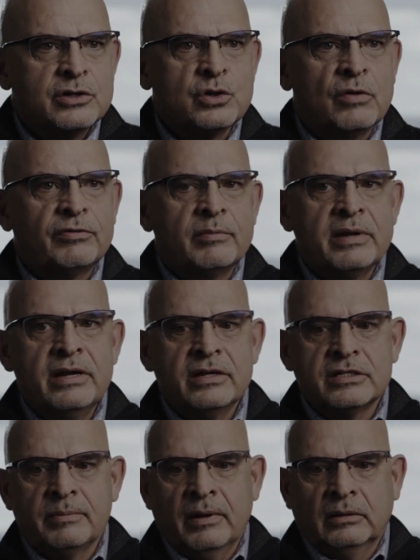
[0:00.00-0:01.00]
So for me,
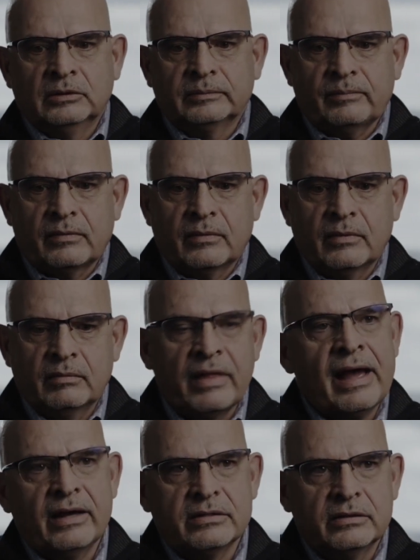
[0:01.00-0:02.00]
it's about
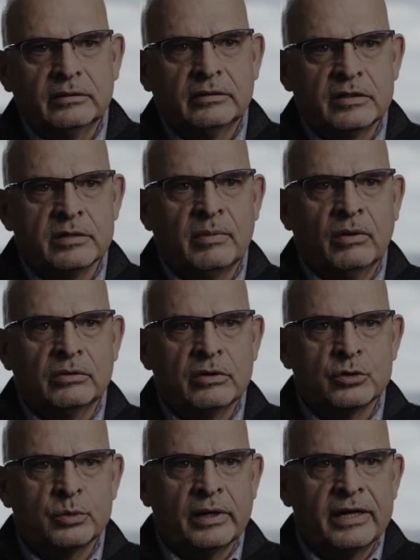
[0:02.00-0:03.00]
that. It's about
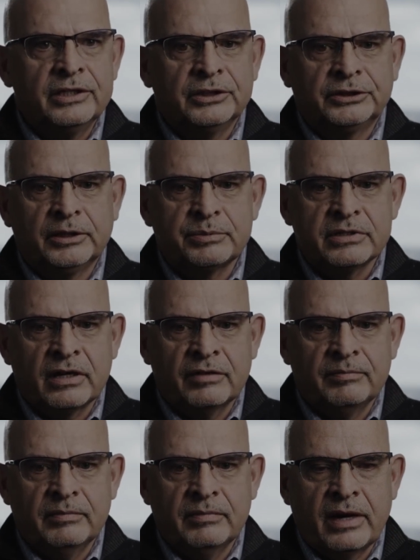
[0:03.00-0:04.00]
those relationships that
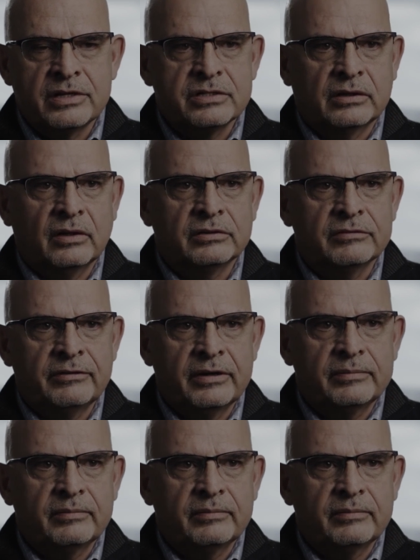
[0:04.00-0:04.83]
I've managed to cultivate.